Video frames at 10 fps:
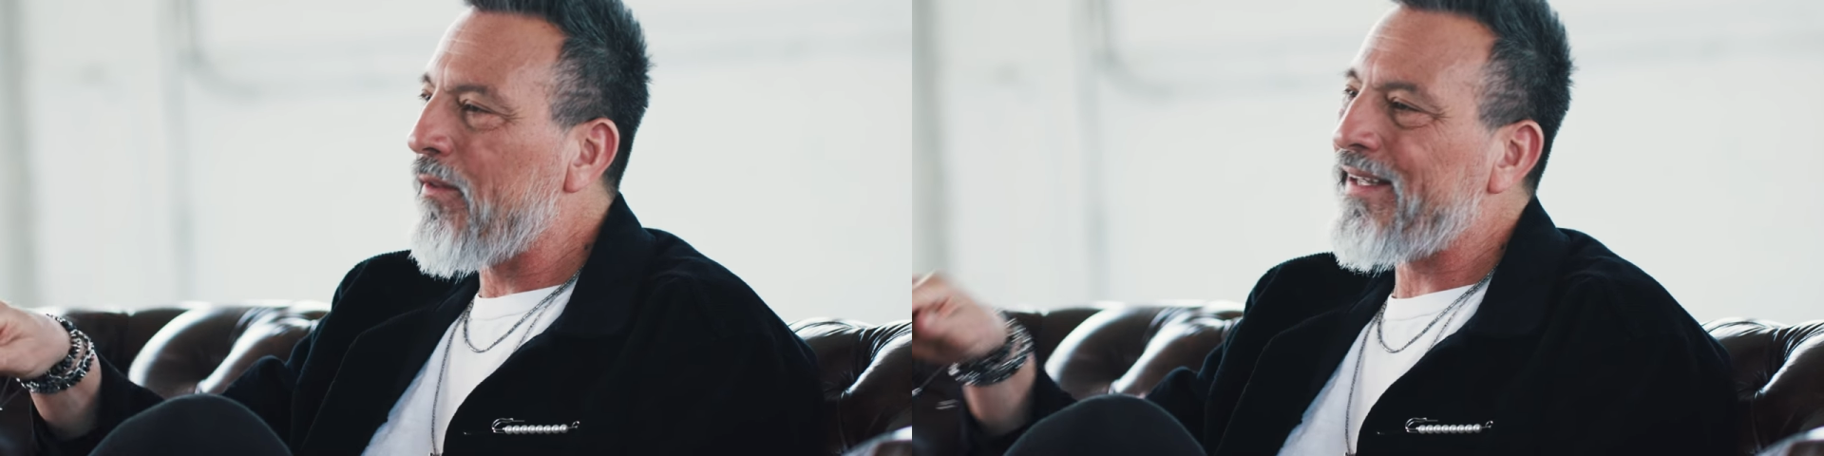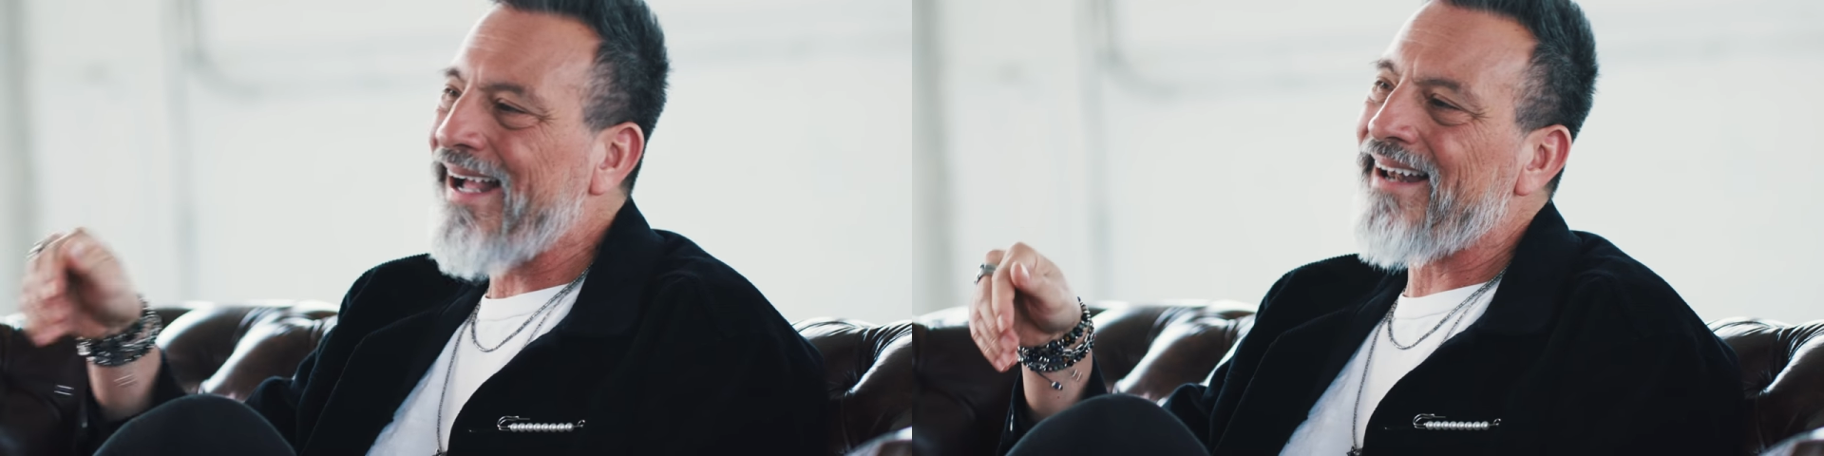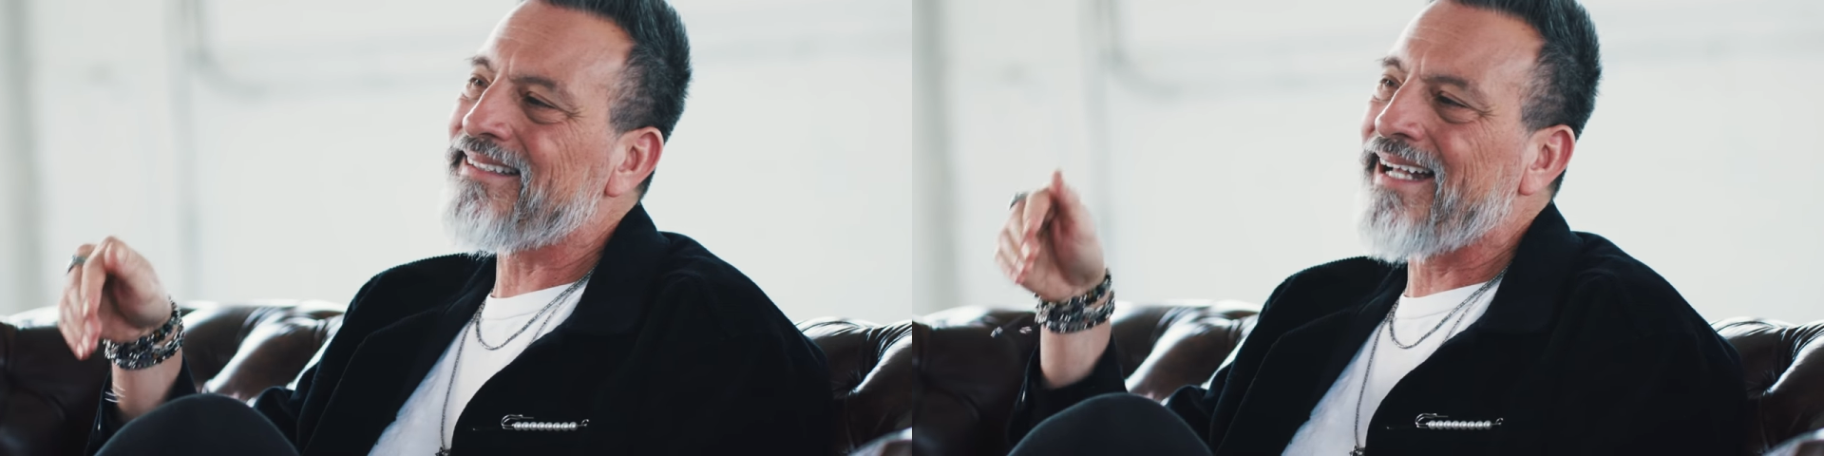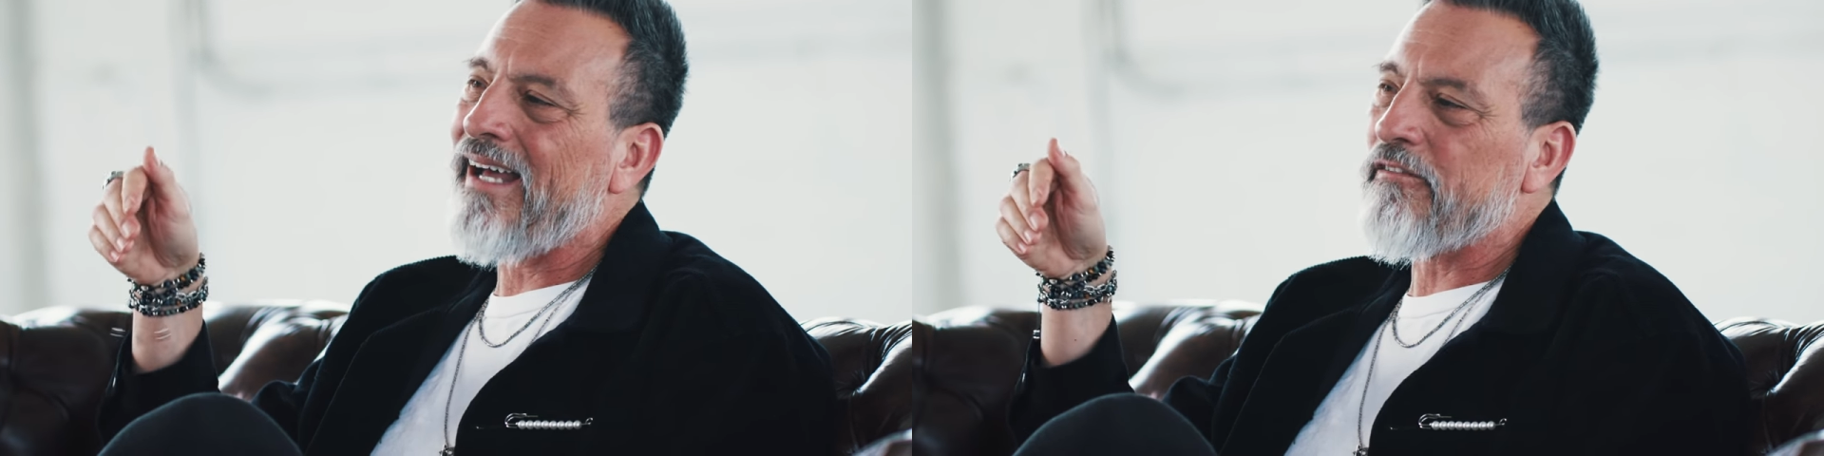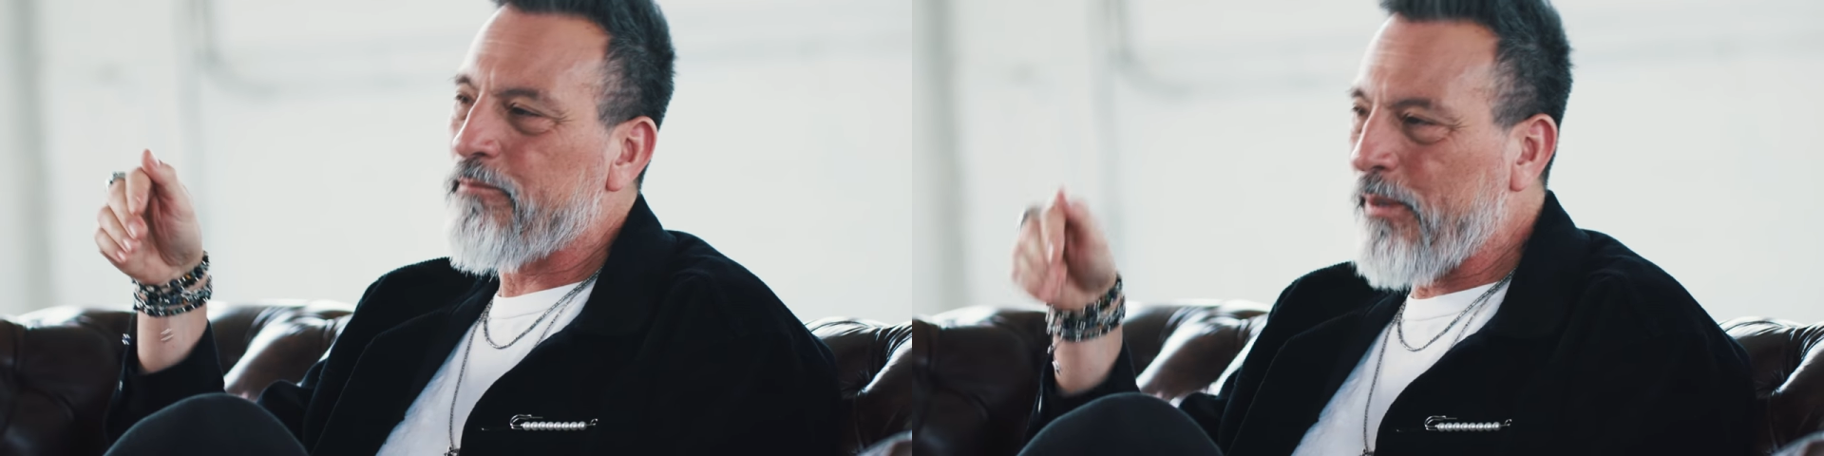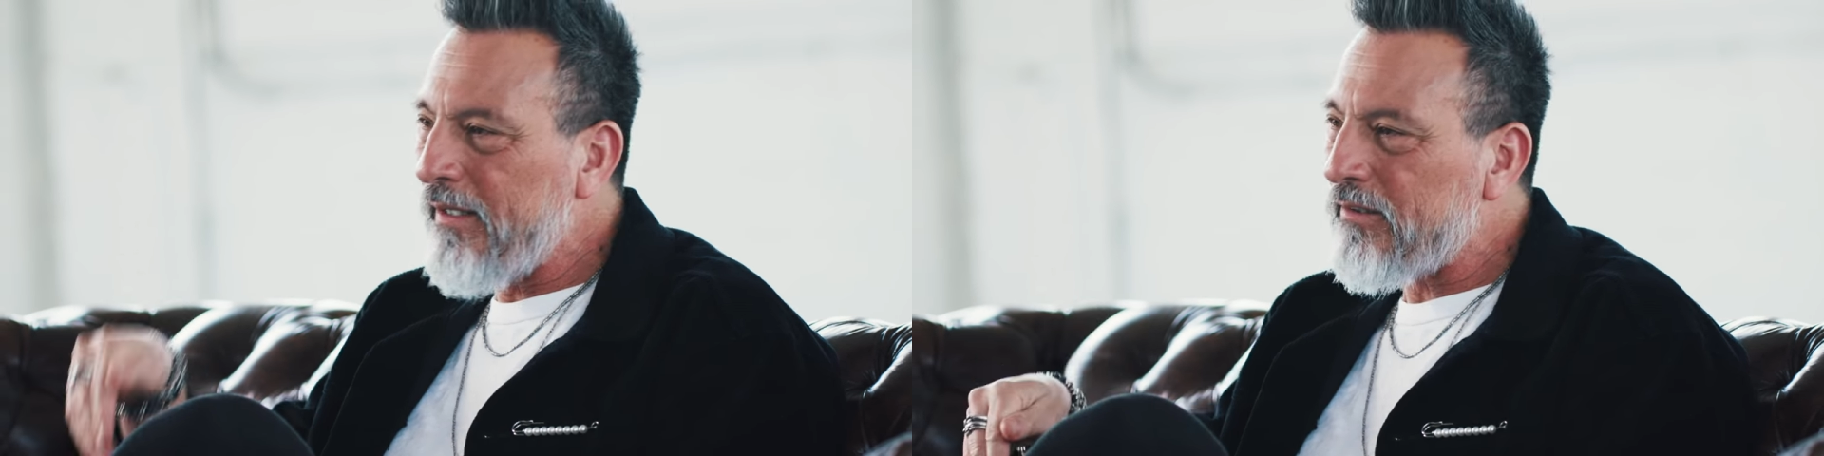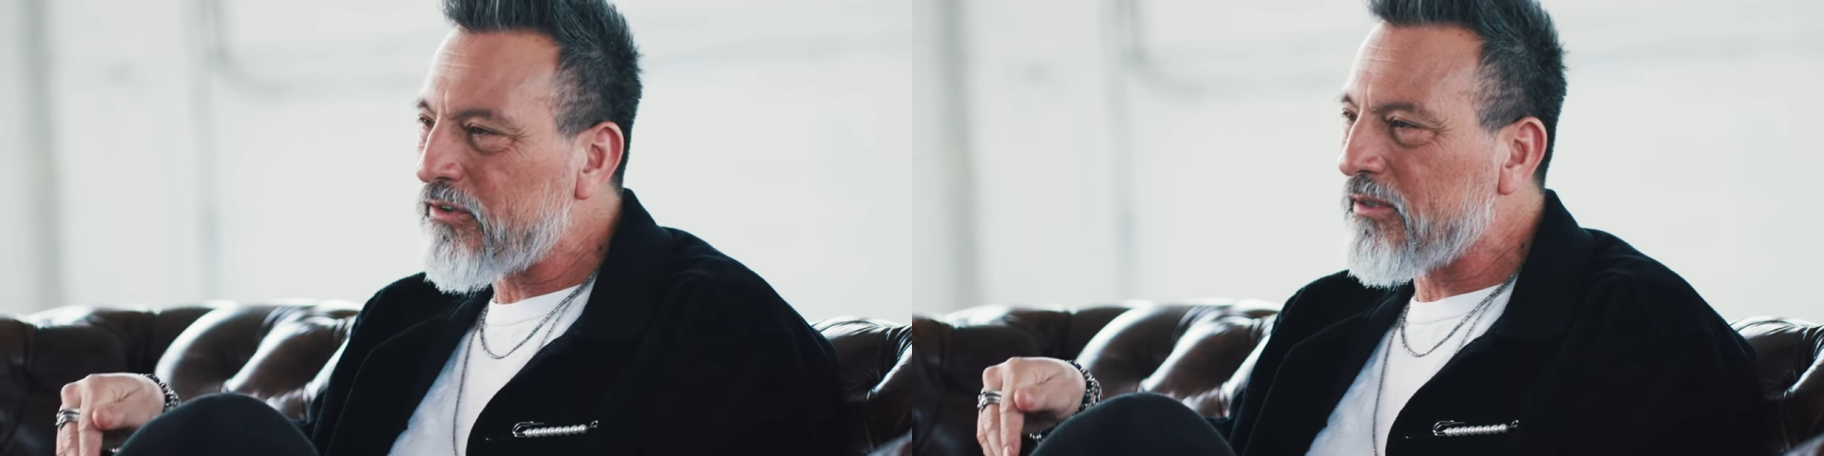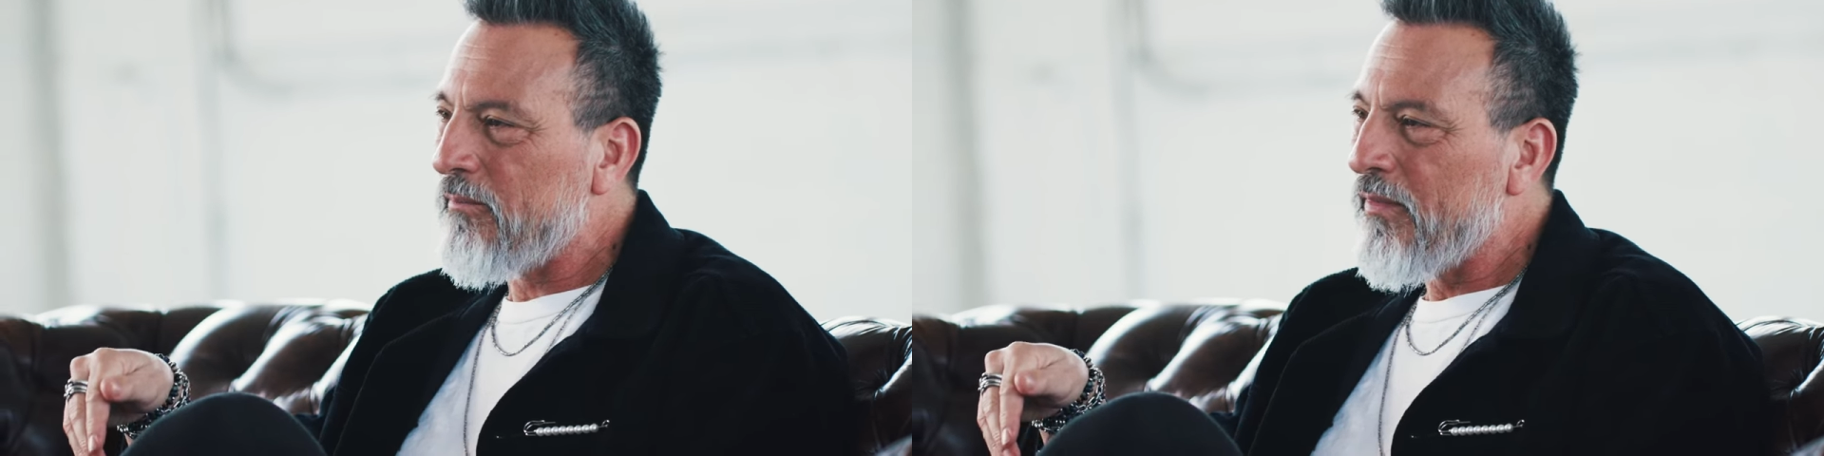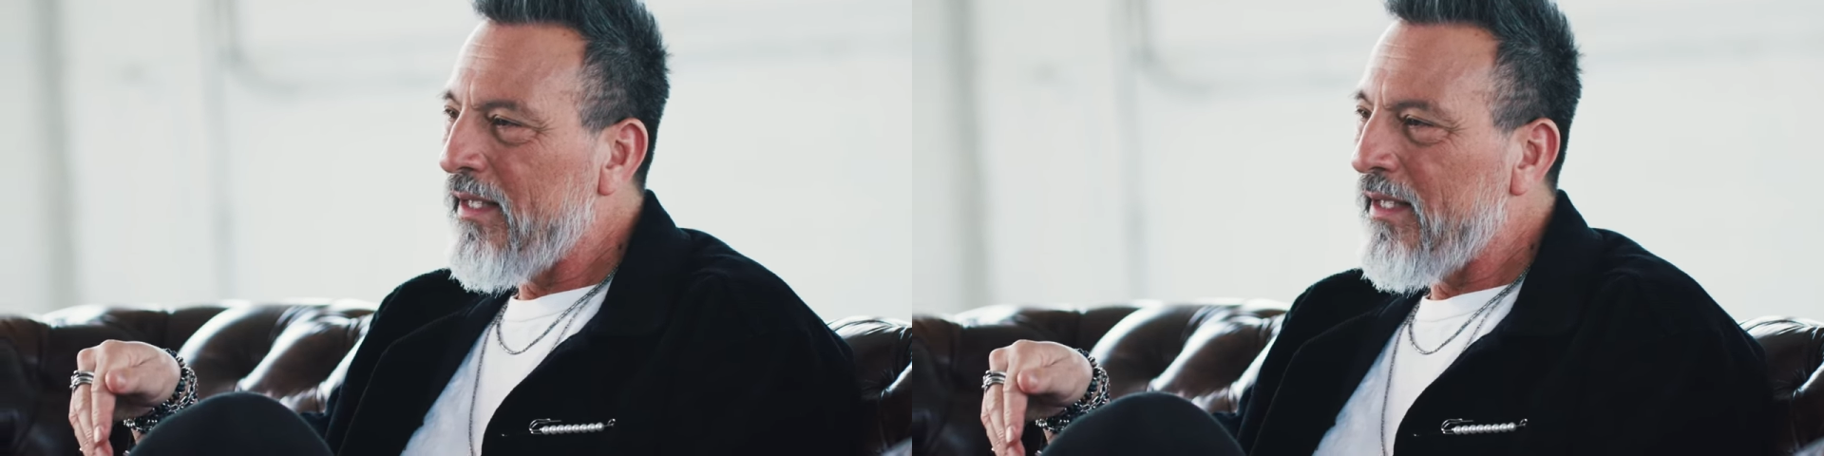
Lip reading: that God is a God of peace,